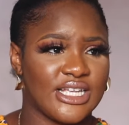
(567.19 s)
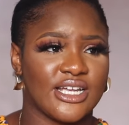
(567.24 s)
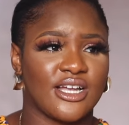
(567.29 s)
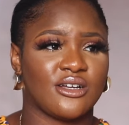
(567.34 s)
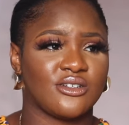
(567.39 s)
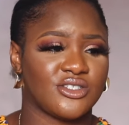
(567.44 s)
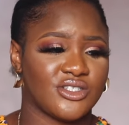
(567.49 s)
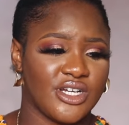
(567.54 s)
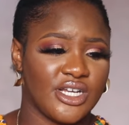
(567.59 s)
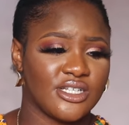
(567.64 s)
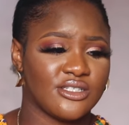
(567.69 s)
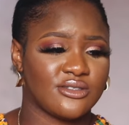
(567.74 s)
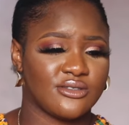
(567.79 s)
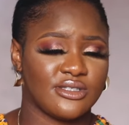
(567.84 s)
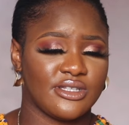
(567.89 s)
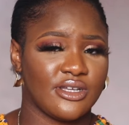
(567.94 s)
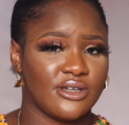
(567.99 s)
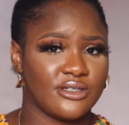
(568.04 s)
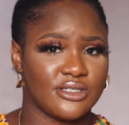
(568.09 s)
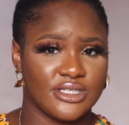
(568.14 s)
Like, I was trying
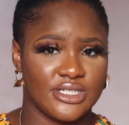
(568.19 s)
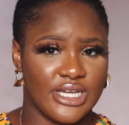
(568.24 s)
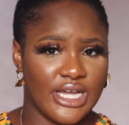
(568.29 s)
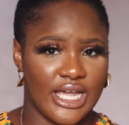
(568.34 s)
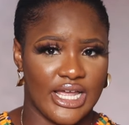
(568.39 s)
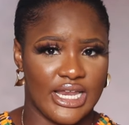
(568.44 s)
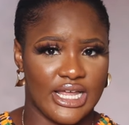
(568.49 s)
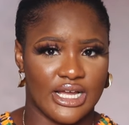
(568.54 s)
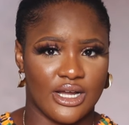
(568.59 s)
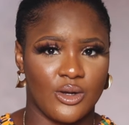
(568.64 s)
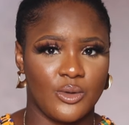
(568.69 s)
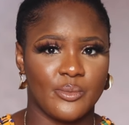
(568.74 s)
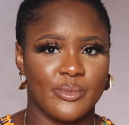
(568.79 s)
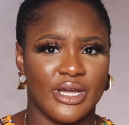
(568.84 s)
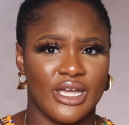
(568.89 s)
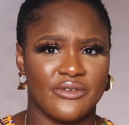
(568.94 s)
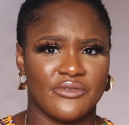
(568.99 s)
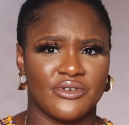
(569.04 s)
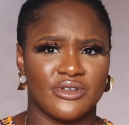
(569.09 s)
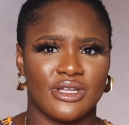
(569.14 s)
to tell the guy, like, I won't
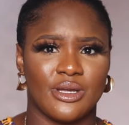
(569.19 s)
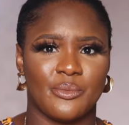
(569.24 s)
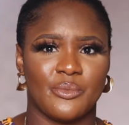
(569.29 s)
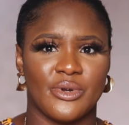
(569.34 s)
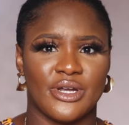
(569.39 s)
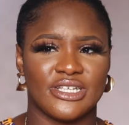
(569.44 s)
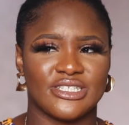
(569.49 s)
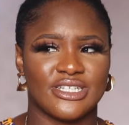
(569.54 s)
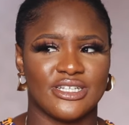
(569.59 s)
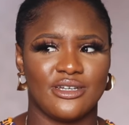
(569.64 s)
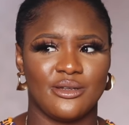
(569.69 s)
buy it for that price.